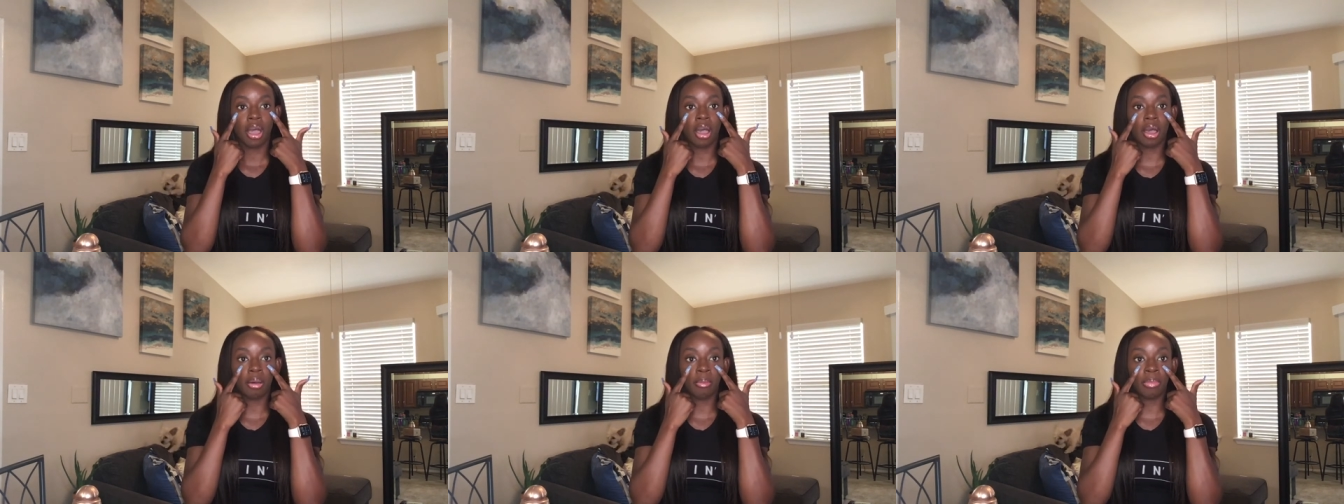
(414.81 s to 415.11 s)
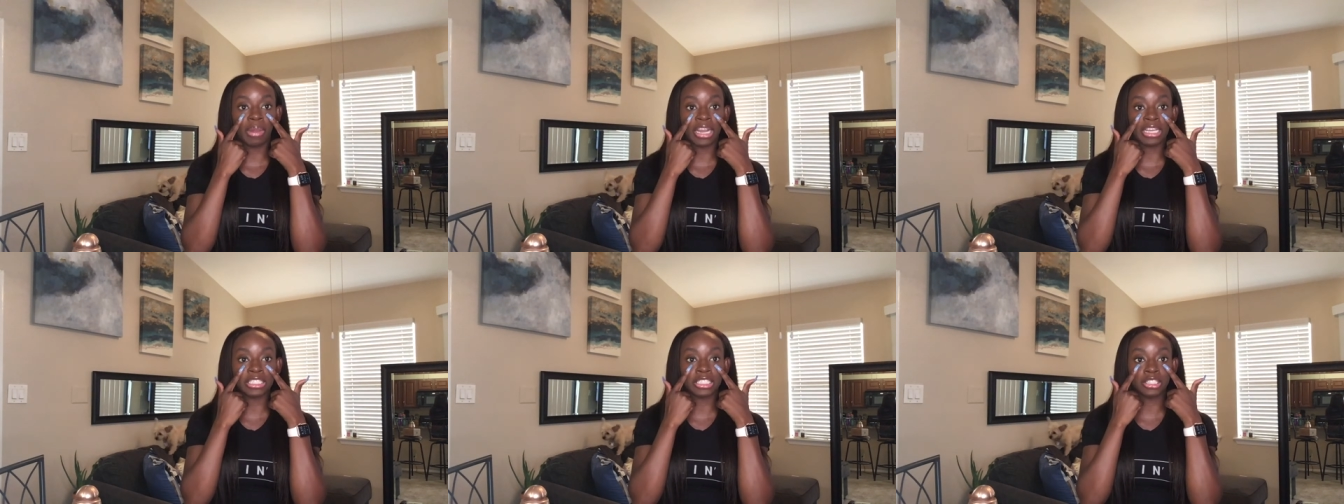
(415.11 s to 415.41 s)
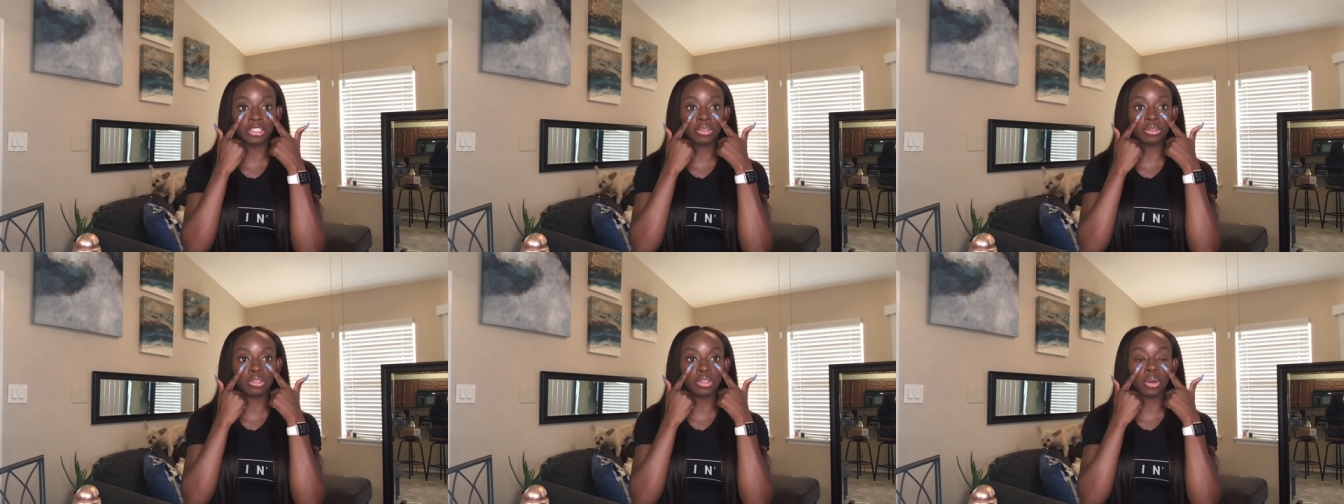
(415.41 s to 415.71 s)
But I
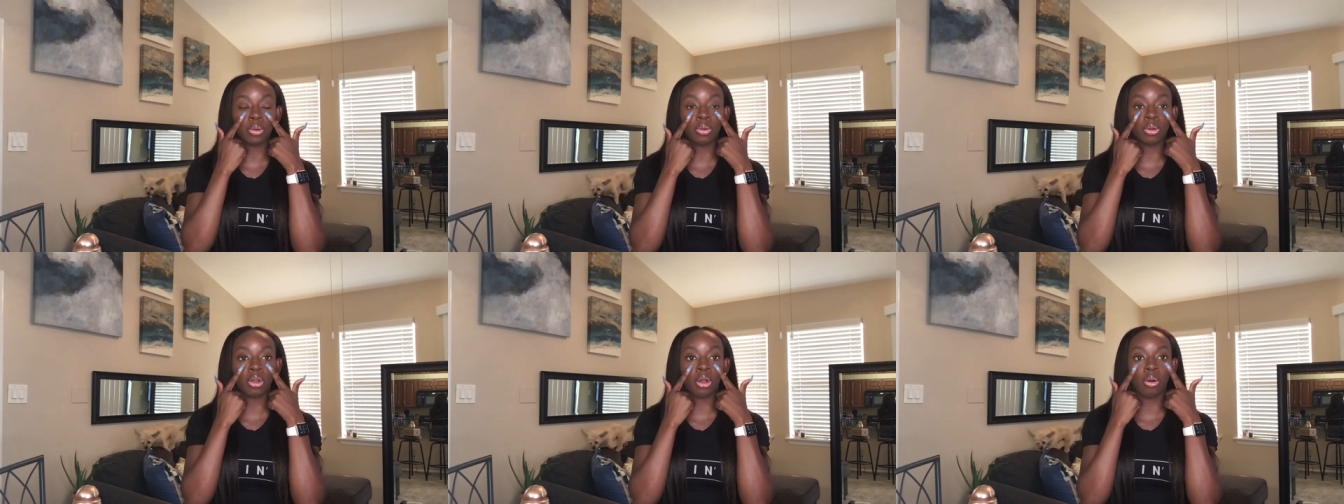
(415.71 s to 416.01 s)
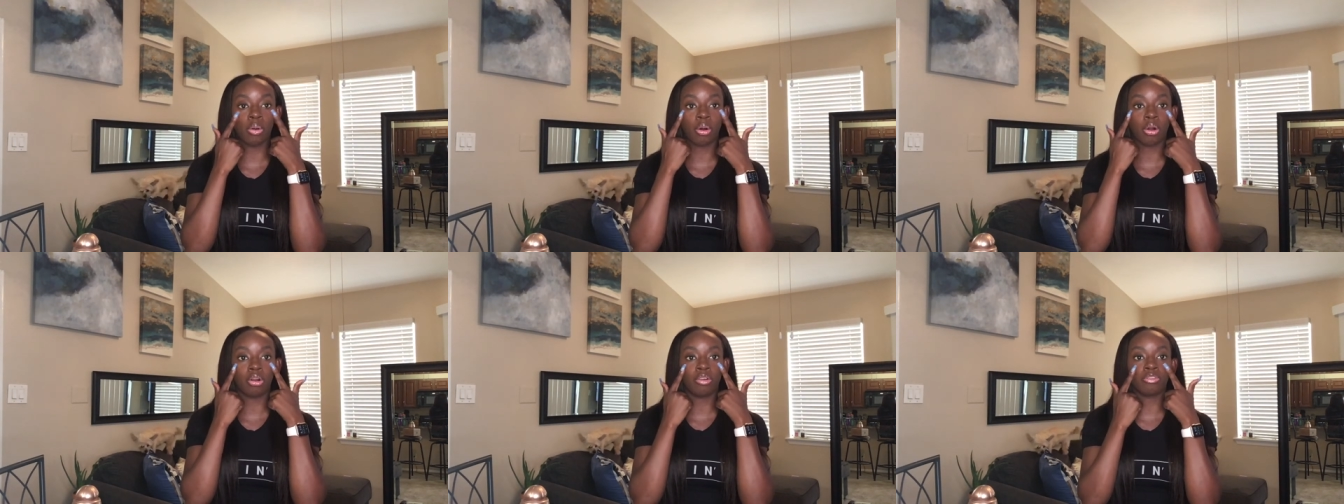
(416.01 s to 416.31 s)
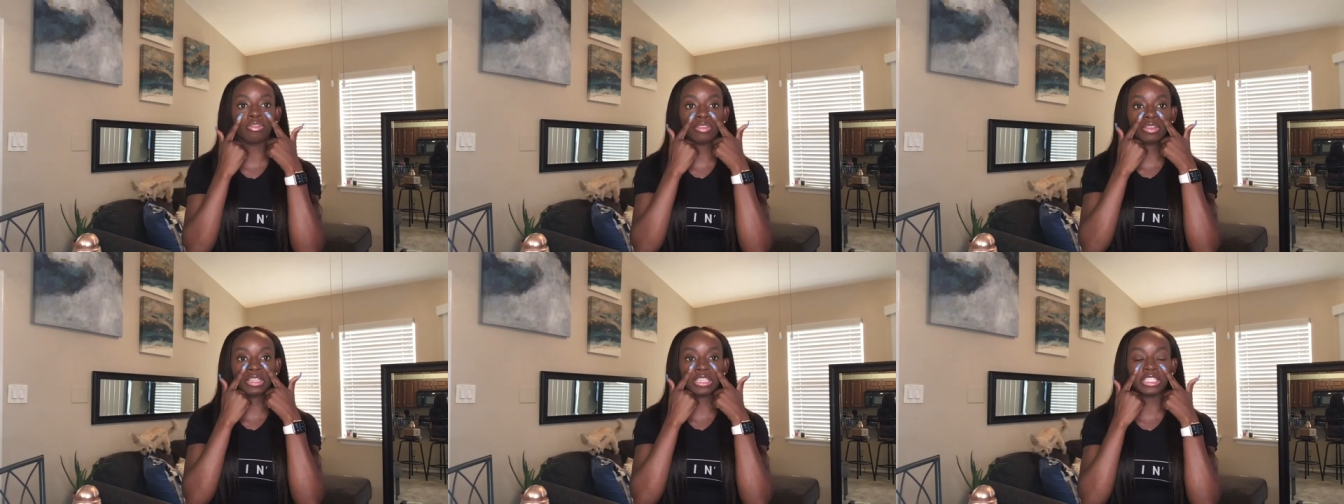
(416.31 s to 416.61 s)
still don't go
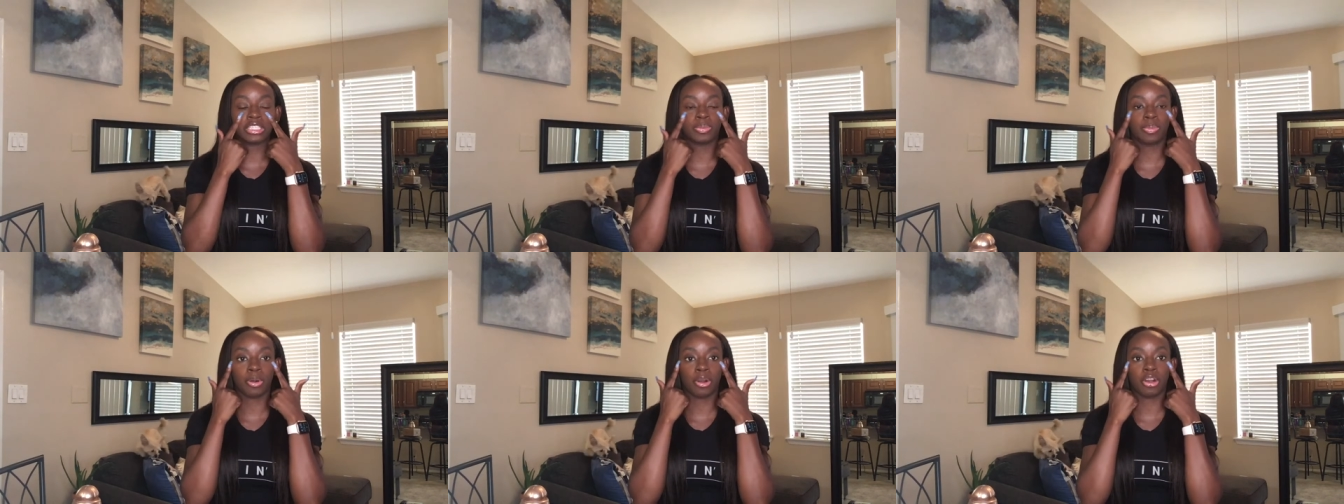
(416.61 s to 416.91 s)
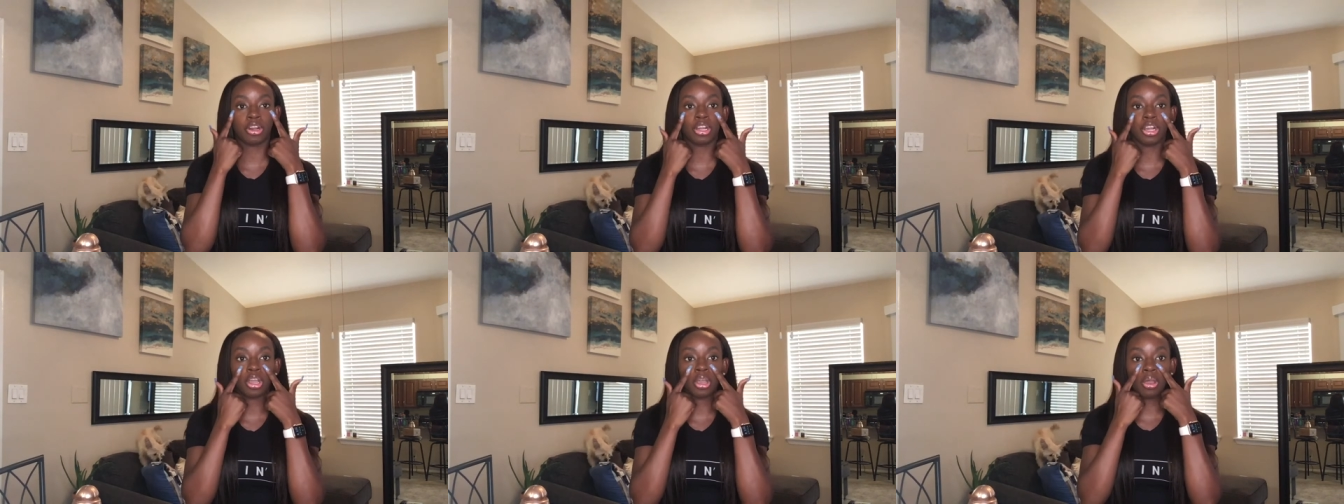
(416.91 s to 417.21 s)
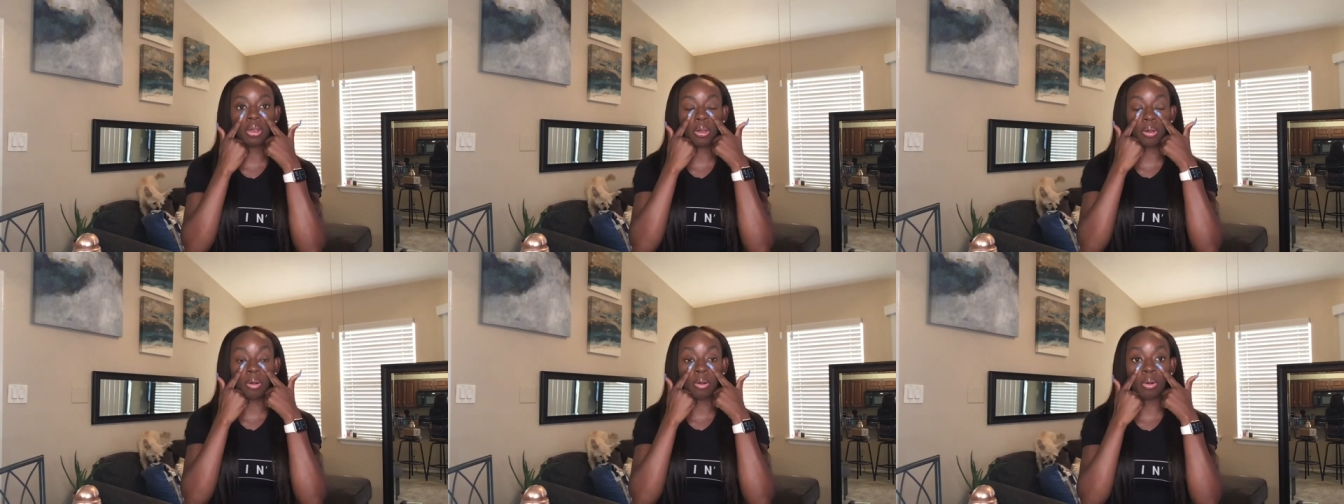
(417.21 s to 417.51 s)
over this part
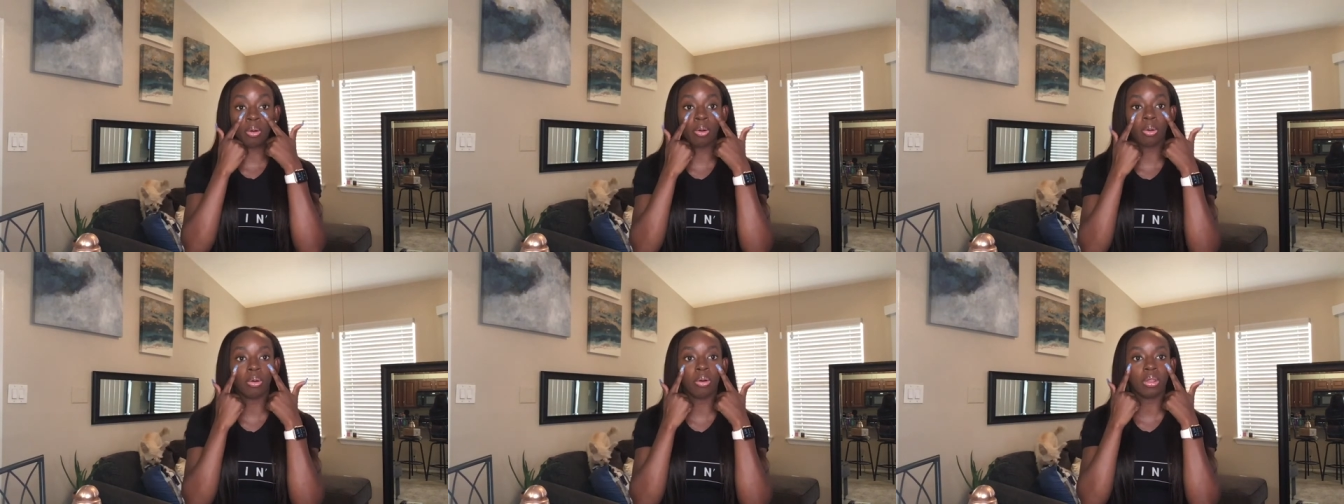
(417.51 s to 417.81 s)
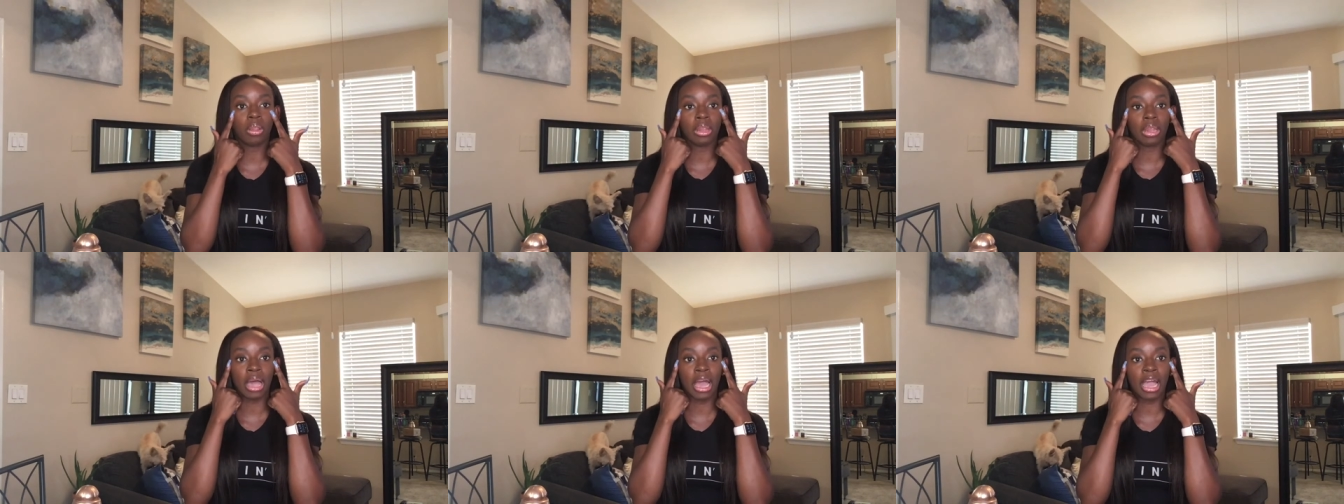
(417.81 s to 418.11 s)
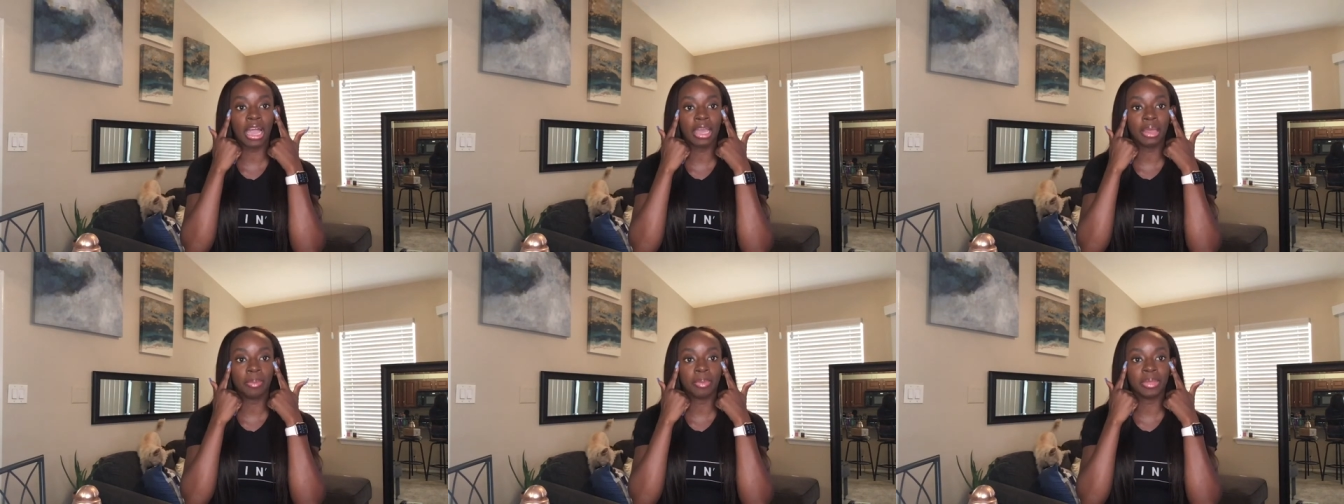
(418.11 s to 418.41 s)
a whole
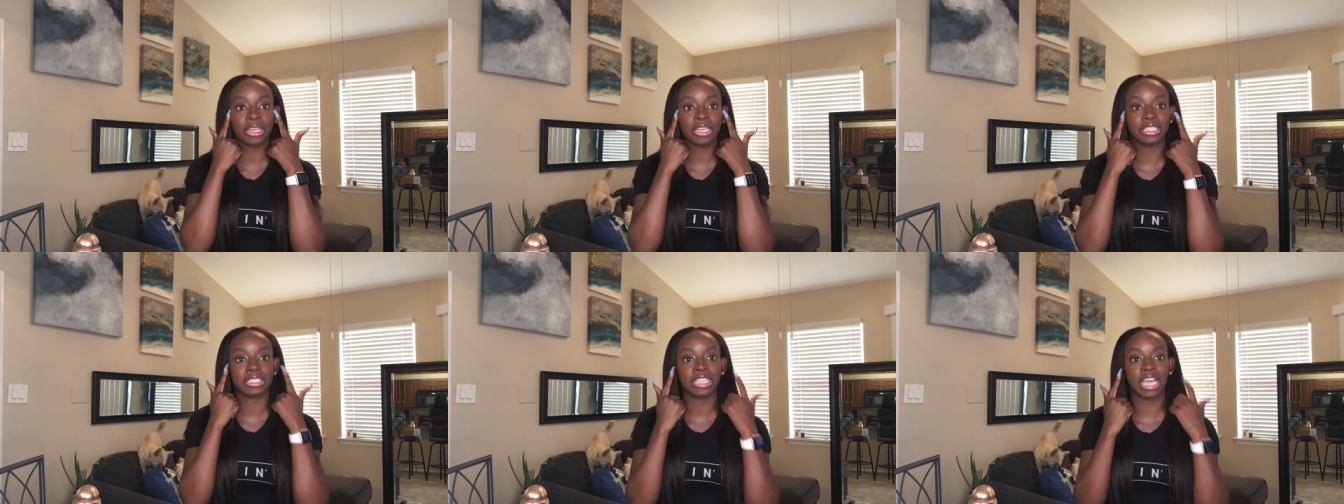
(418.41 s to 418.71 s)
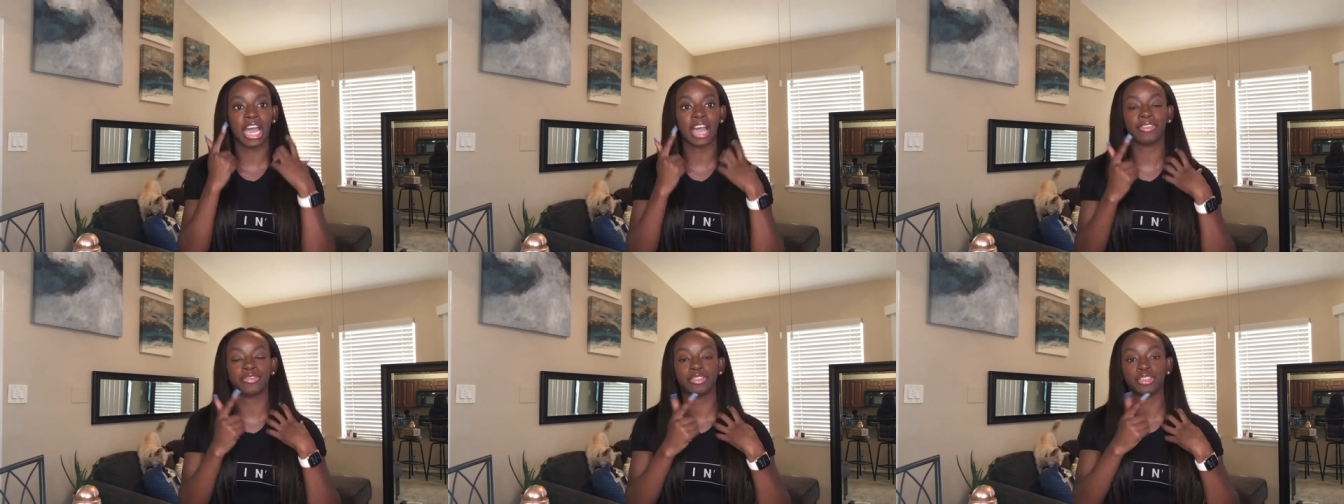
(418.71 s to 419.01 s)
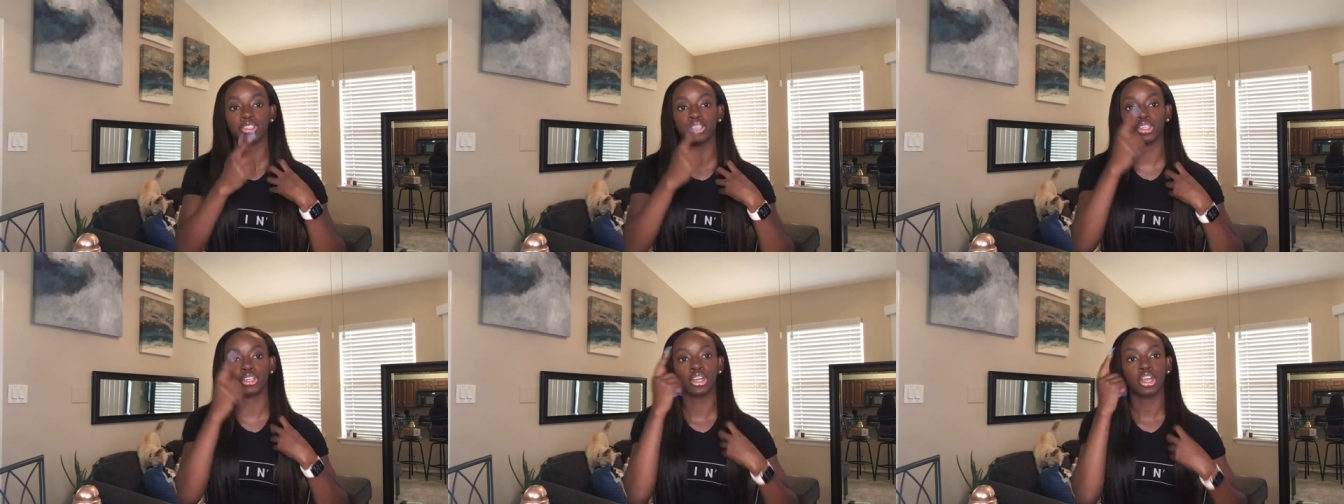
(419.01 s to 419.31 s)
lot because
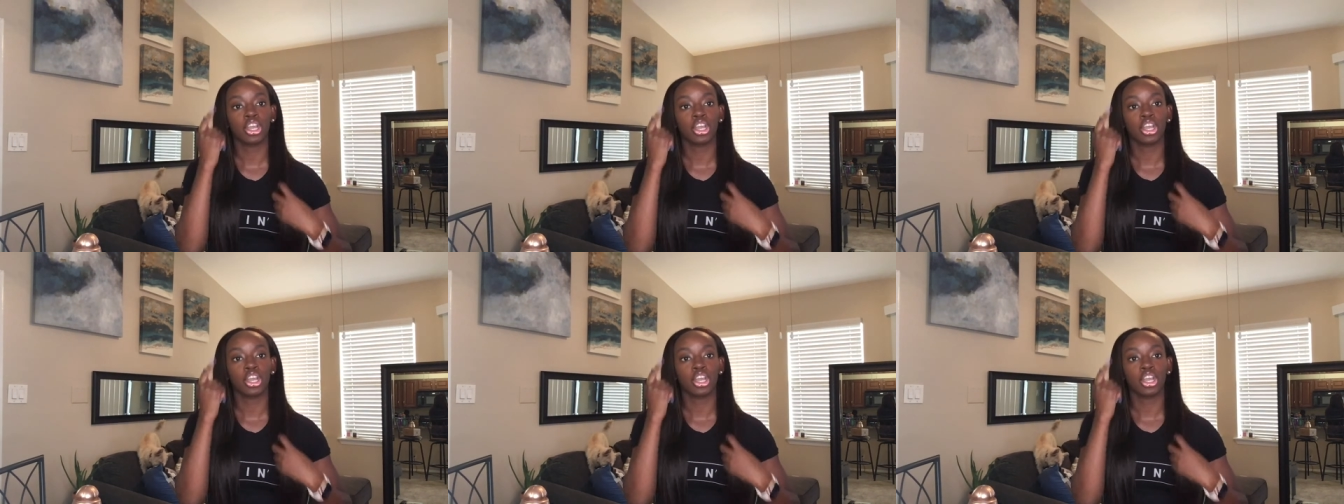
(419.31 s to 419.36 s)
after